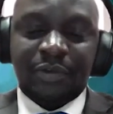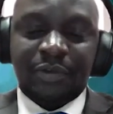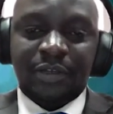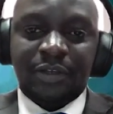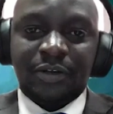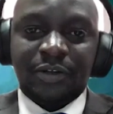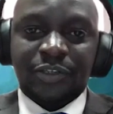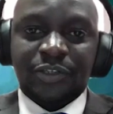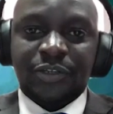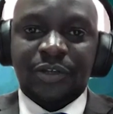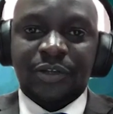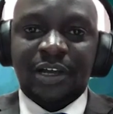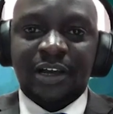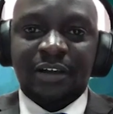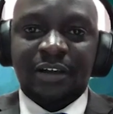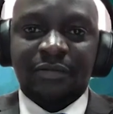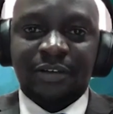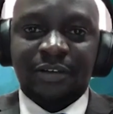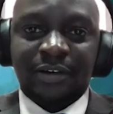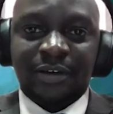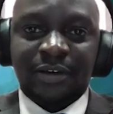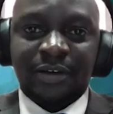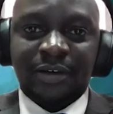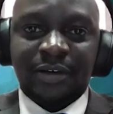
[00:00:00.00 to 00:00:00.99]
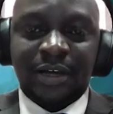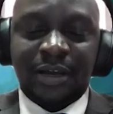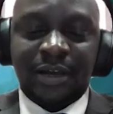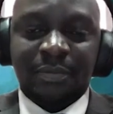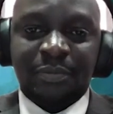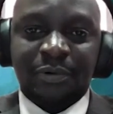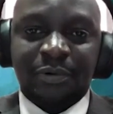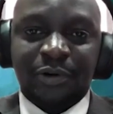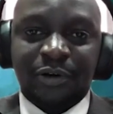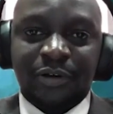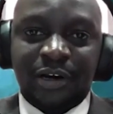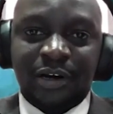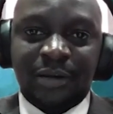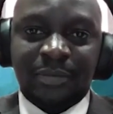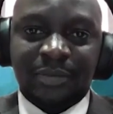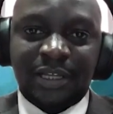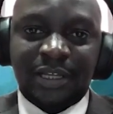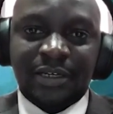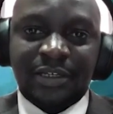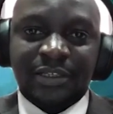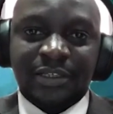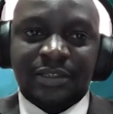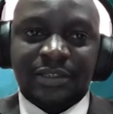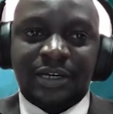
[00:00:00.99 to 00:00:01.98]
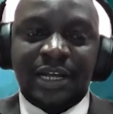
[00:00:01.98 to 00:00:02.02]
we also have a program
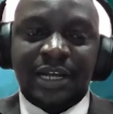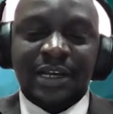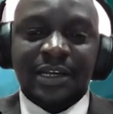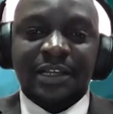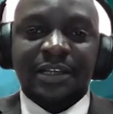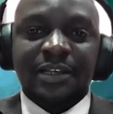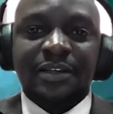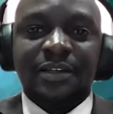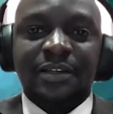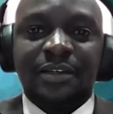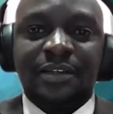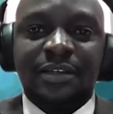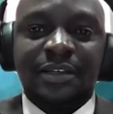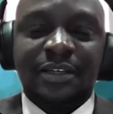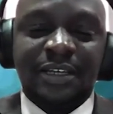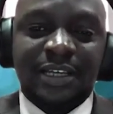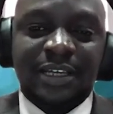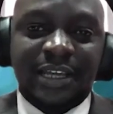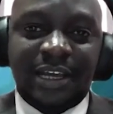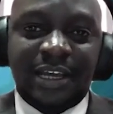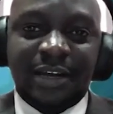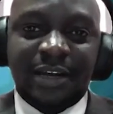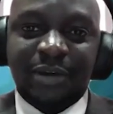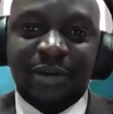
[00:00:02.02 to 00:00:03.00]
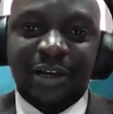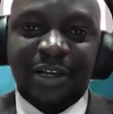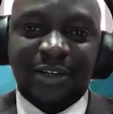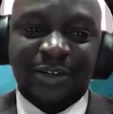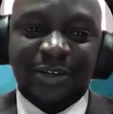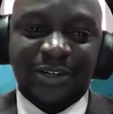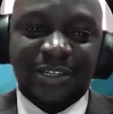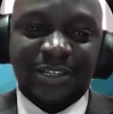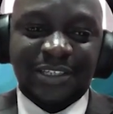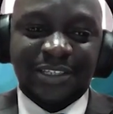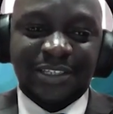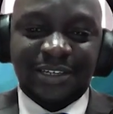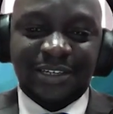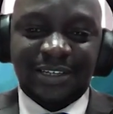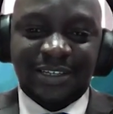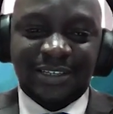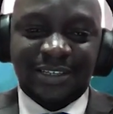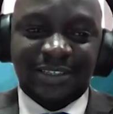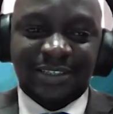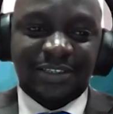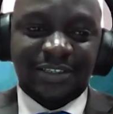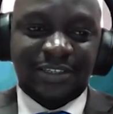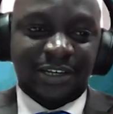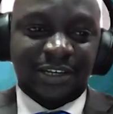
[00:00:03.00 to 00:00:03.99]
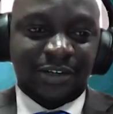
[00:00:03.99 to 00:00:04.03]
that is running, and by
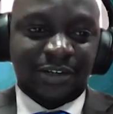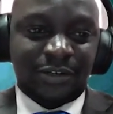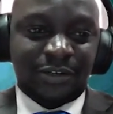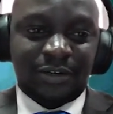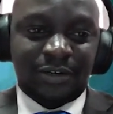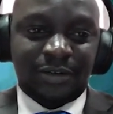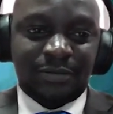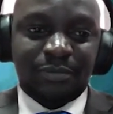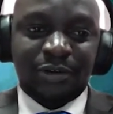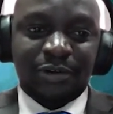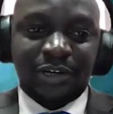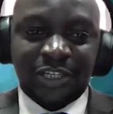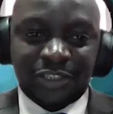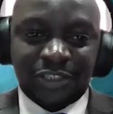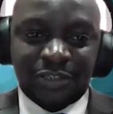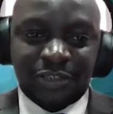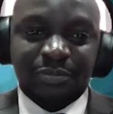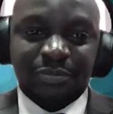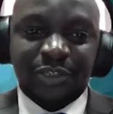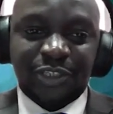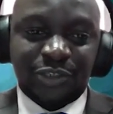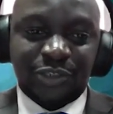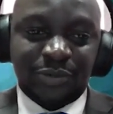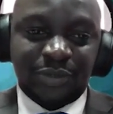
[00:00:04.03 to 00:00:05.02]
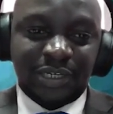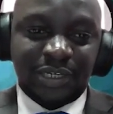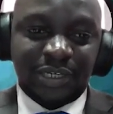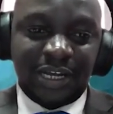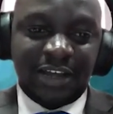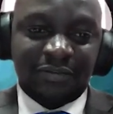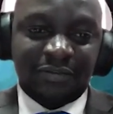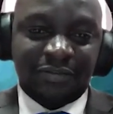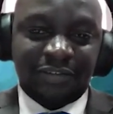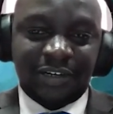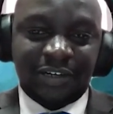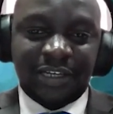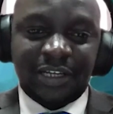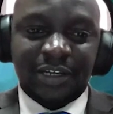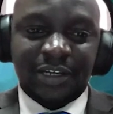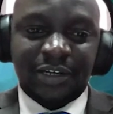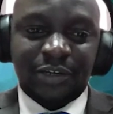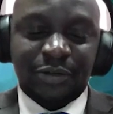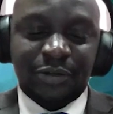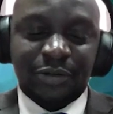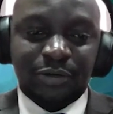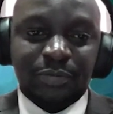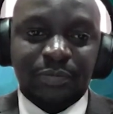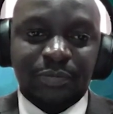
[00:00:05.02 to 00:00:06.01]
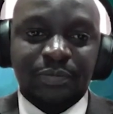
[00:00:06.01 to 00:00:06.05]
coincidence is a collaboration between Africa and
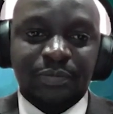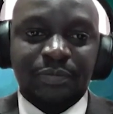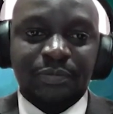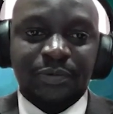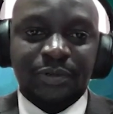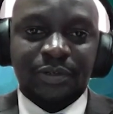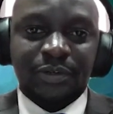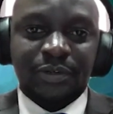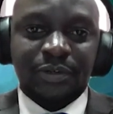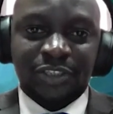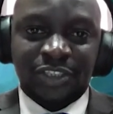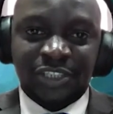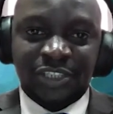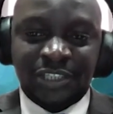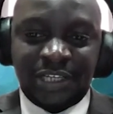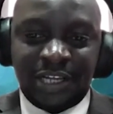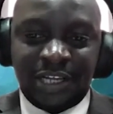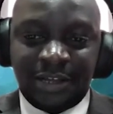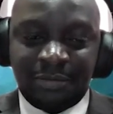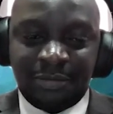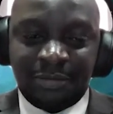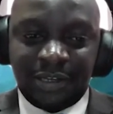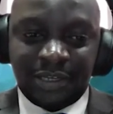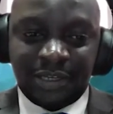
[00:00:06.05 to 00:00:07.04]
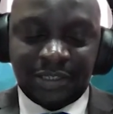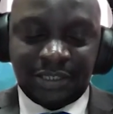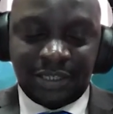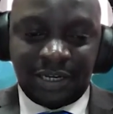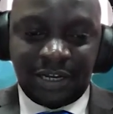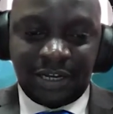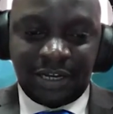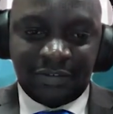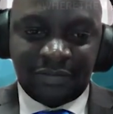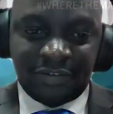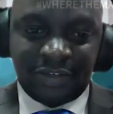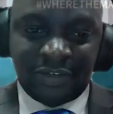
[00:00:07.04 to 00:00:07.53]
Europe called GMES and